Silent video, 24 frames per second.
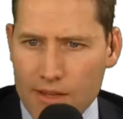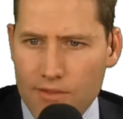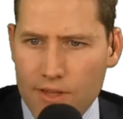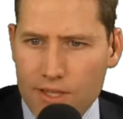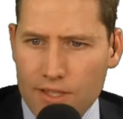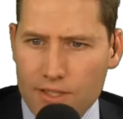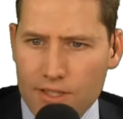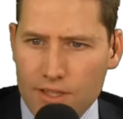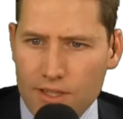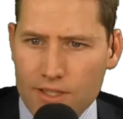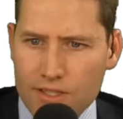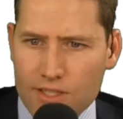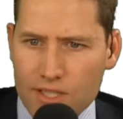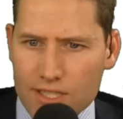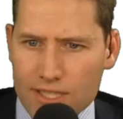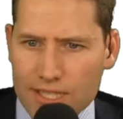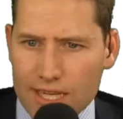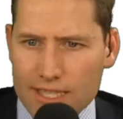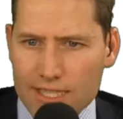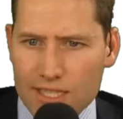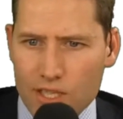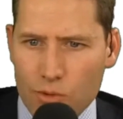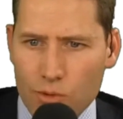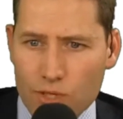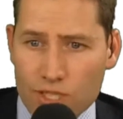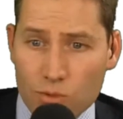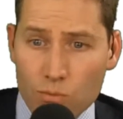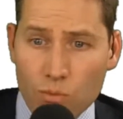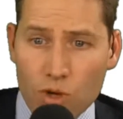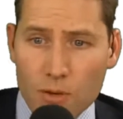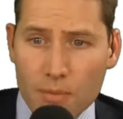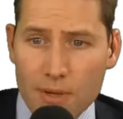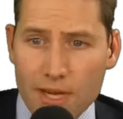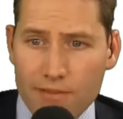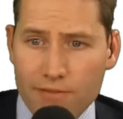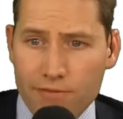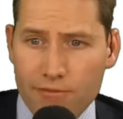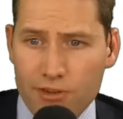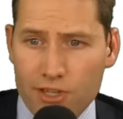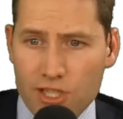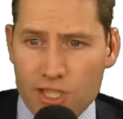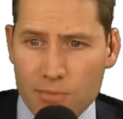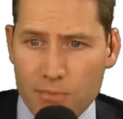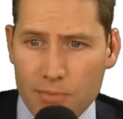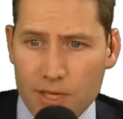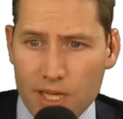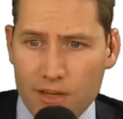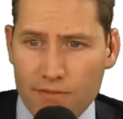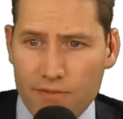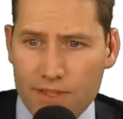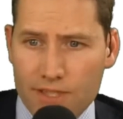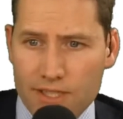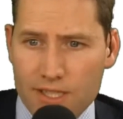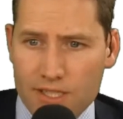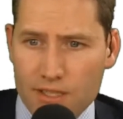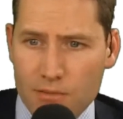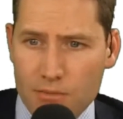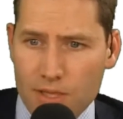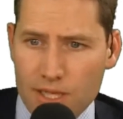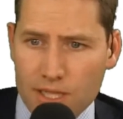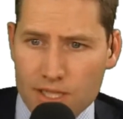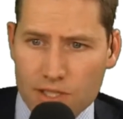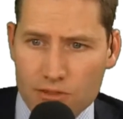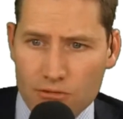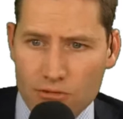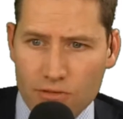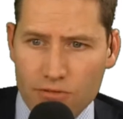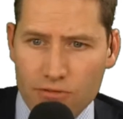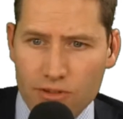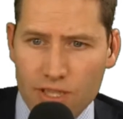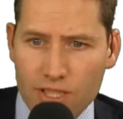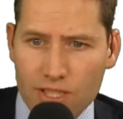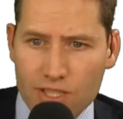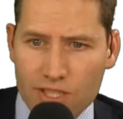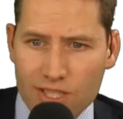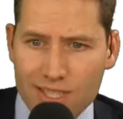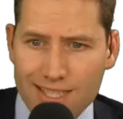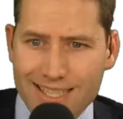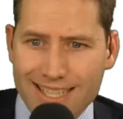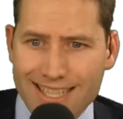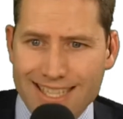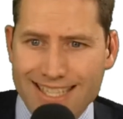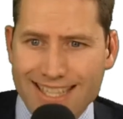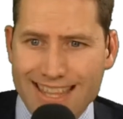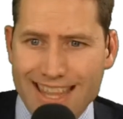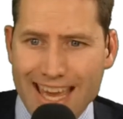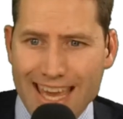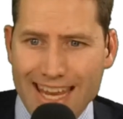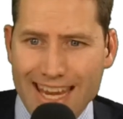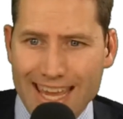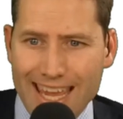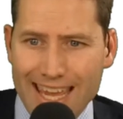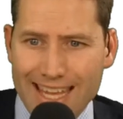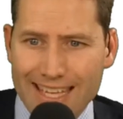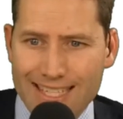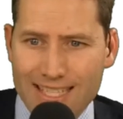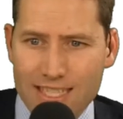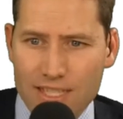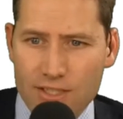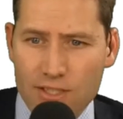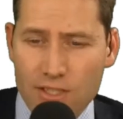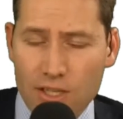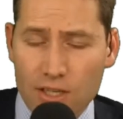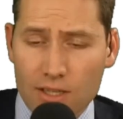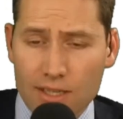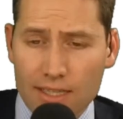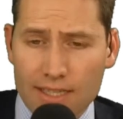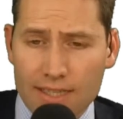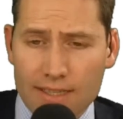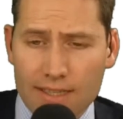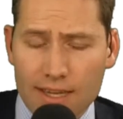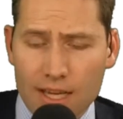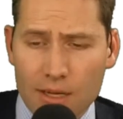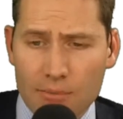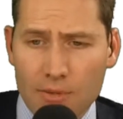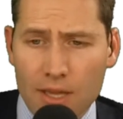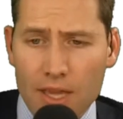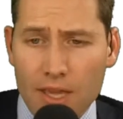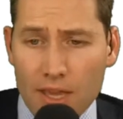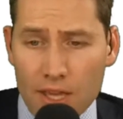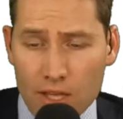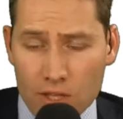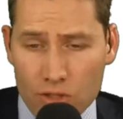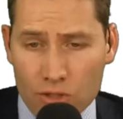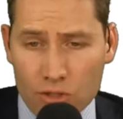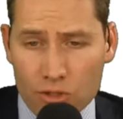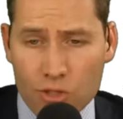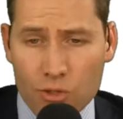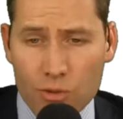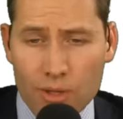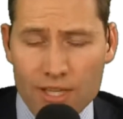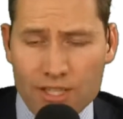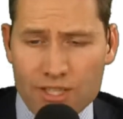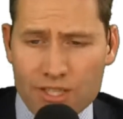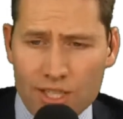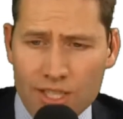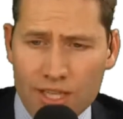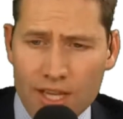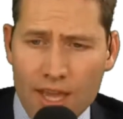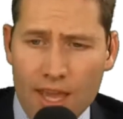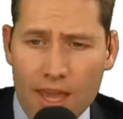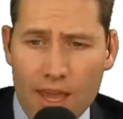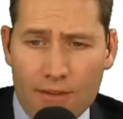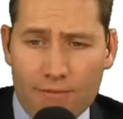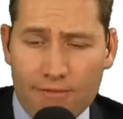David has just asked the question, what about fringe benefits as a minister of religion? Does that add to the total income? Good question.